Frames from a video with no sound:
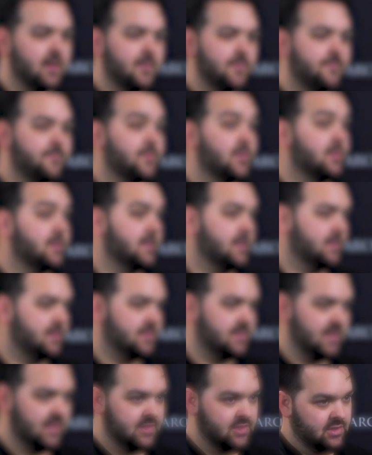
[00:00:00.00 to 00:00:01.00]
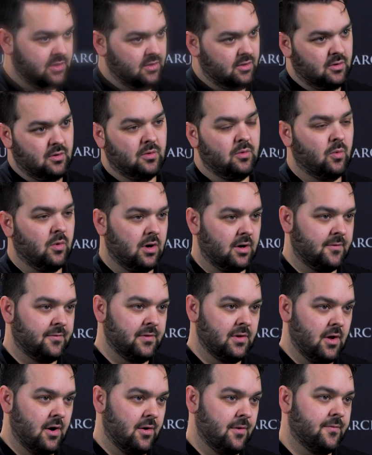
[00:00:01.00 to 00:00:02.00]
a fully digital
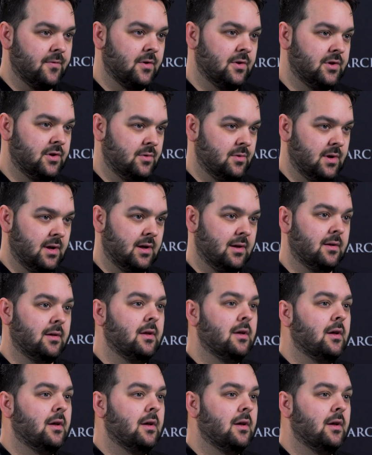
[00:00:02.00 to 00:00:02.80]
workflow for doing